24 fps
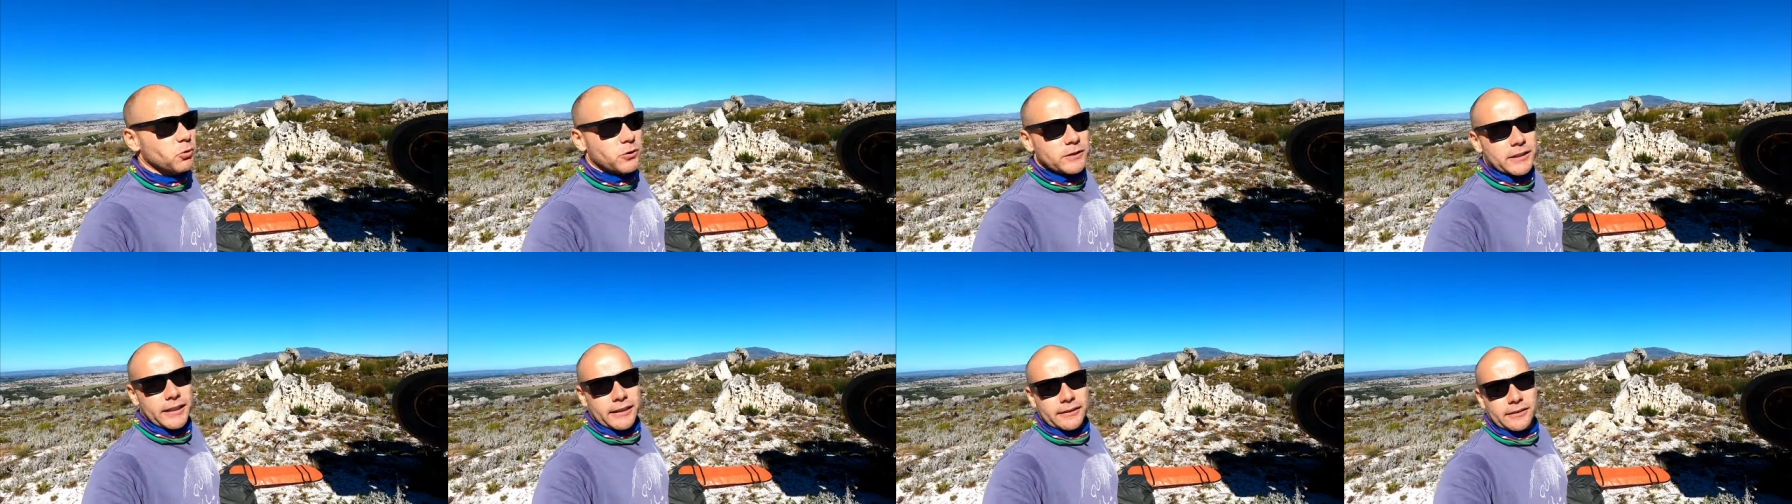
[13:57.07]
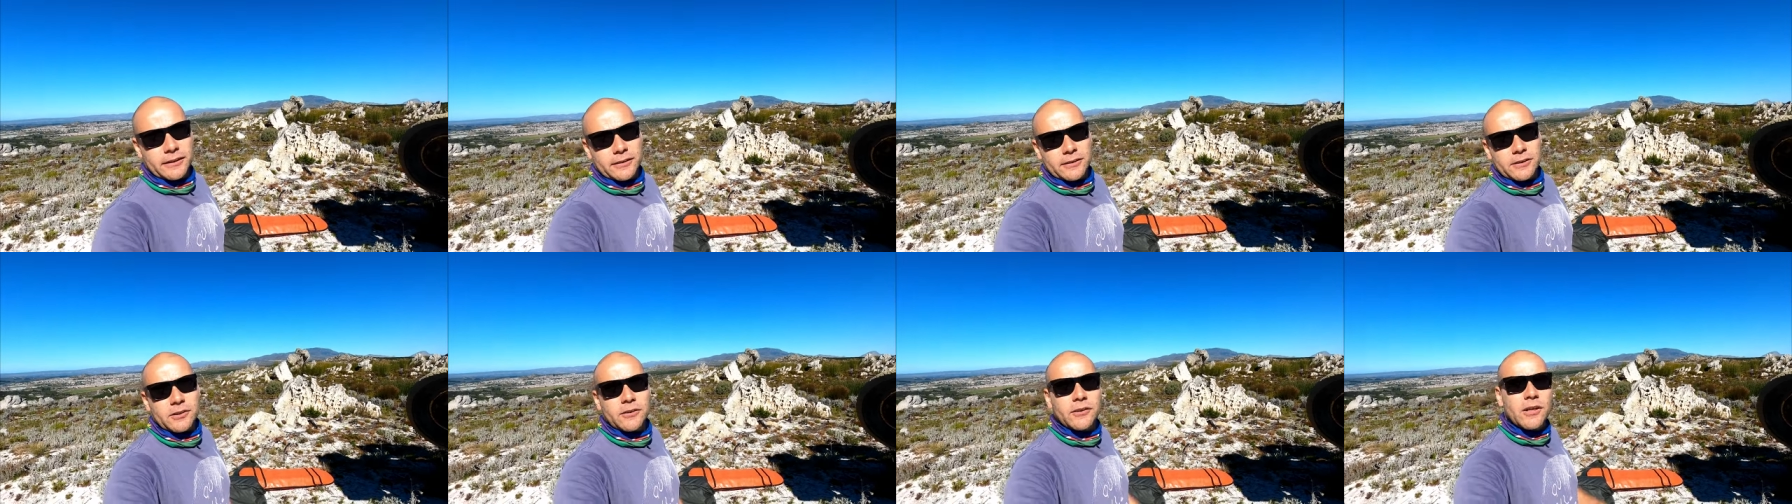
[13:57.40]

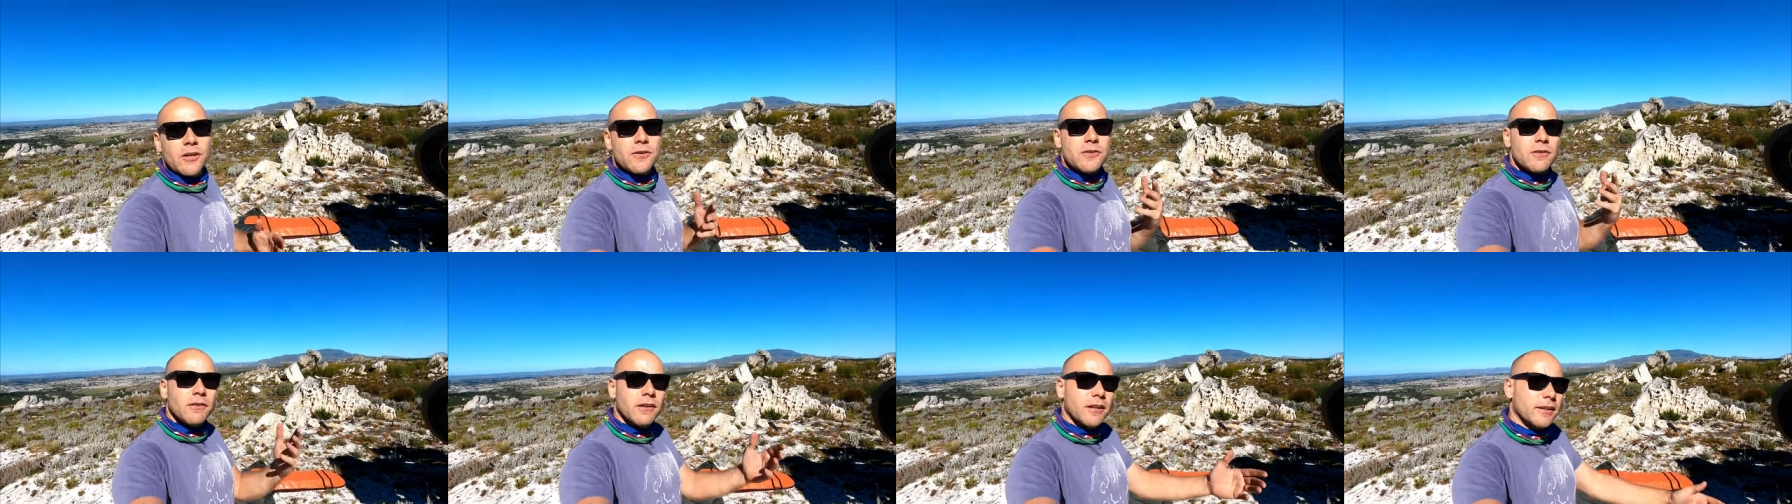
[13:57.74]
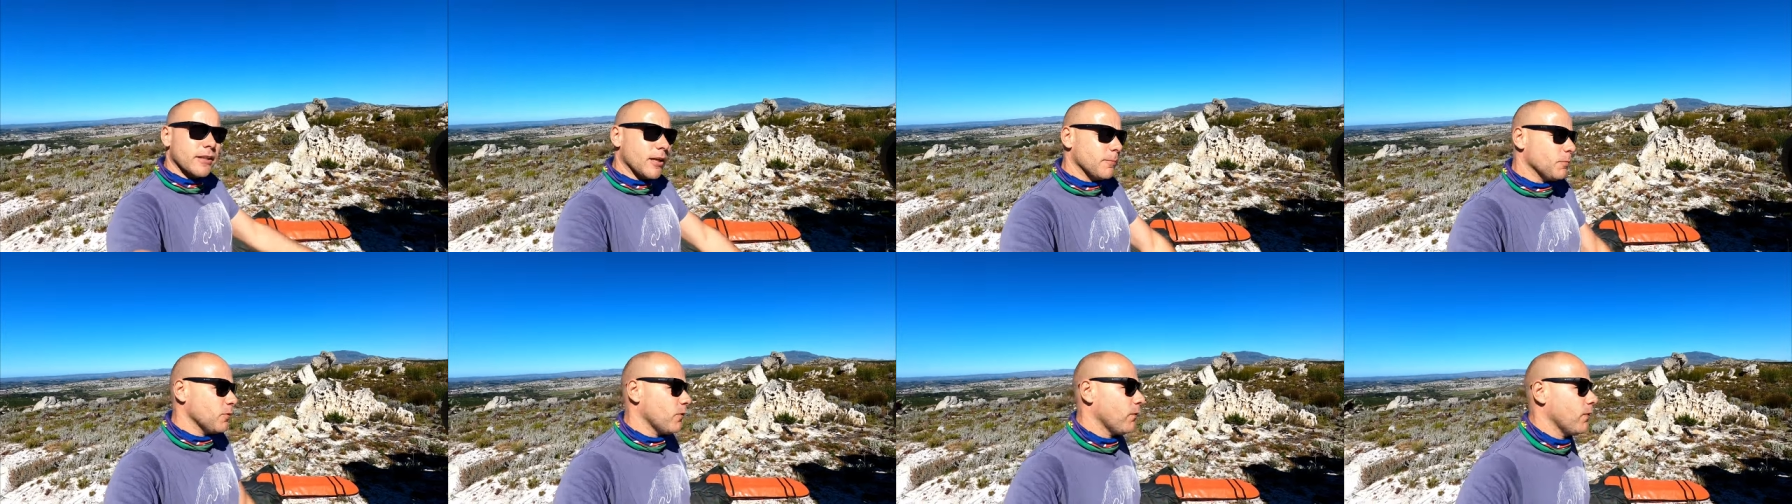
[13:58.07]
protected. So those are the
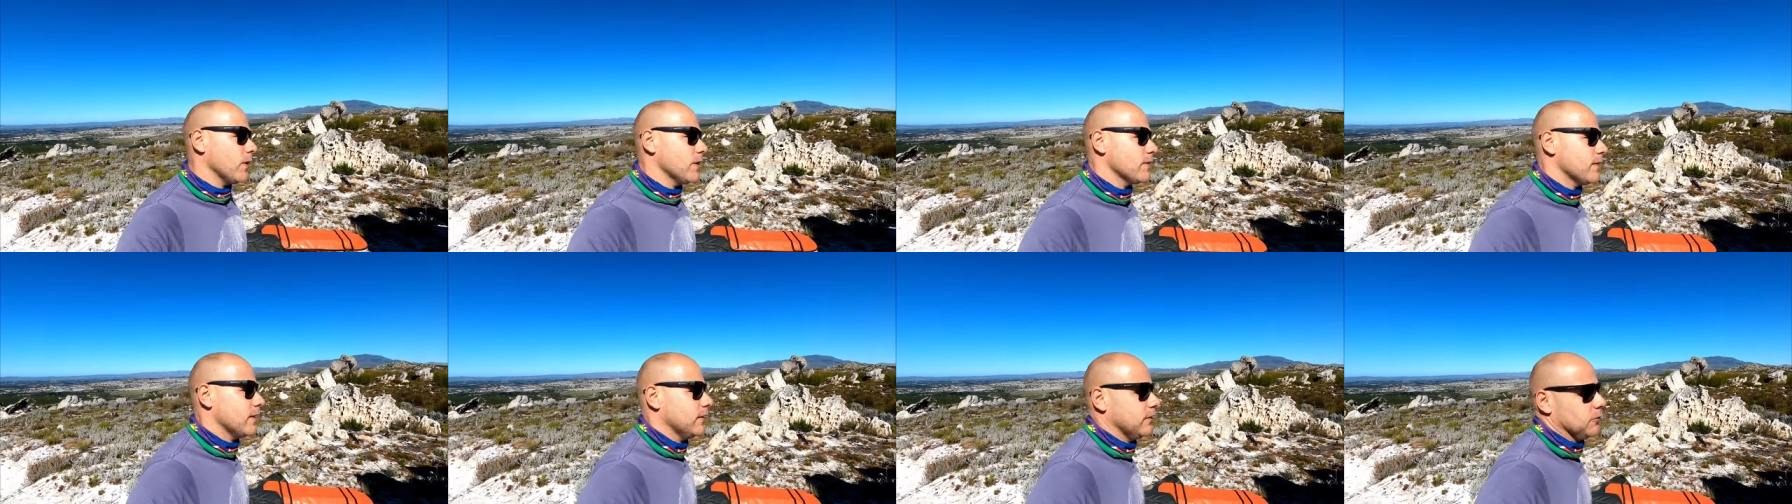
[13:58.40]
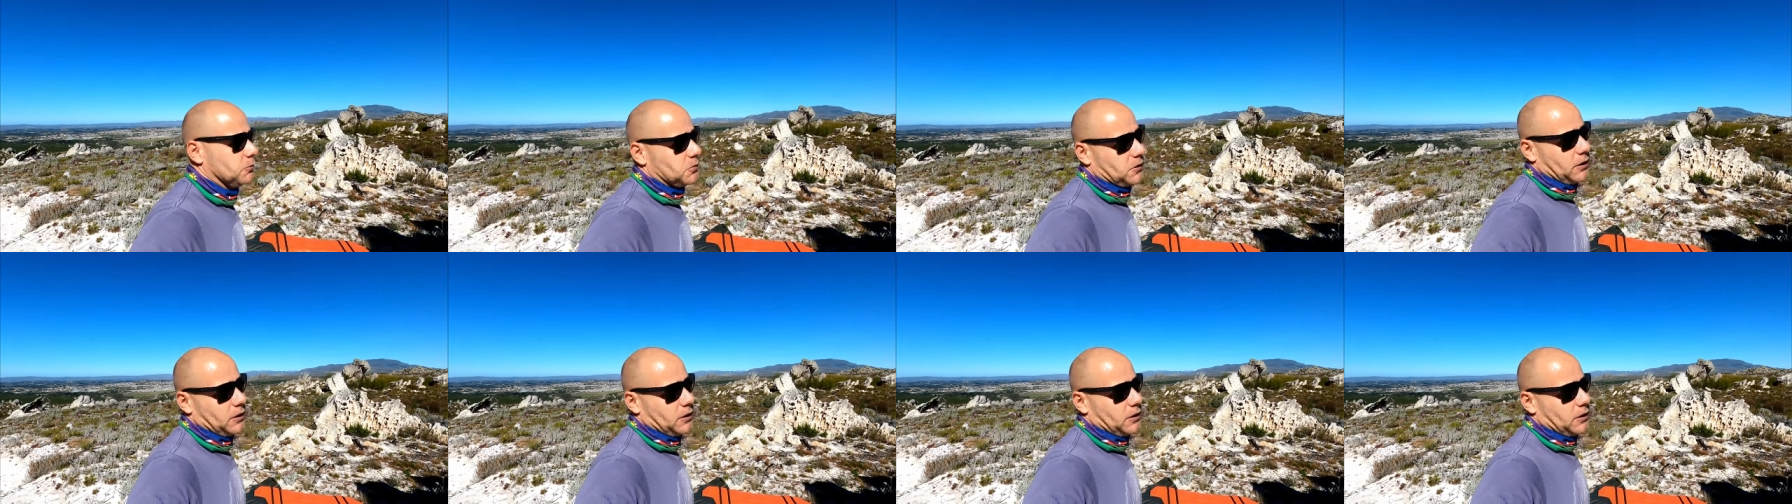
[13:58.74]
type of things that they